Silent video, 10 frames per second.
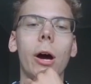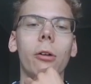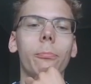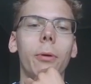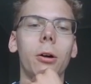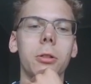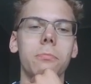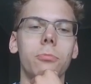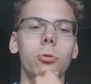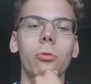how
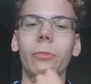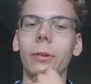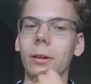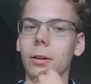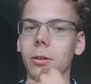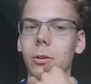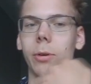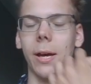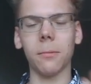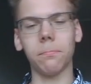pawns move. You
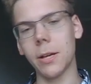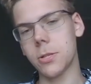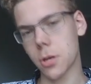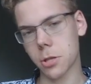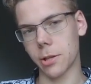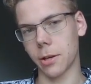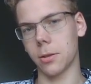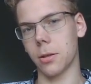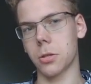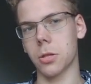can't play chess like
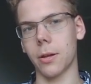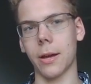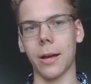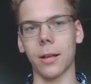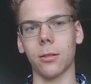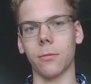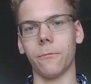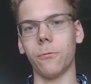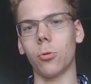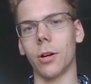this at
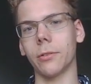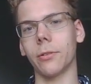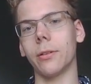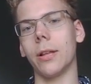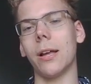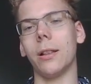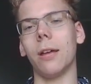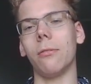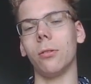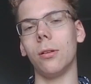400
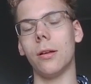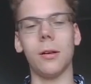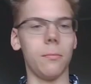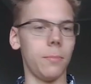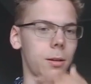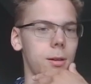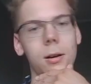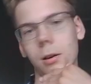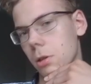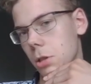level
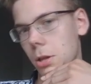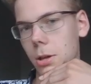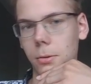because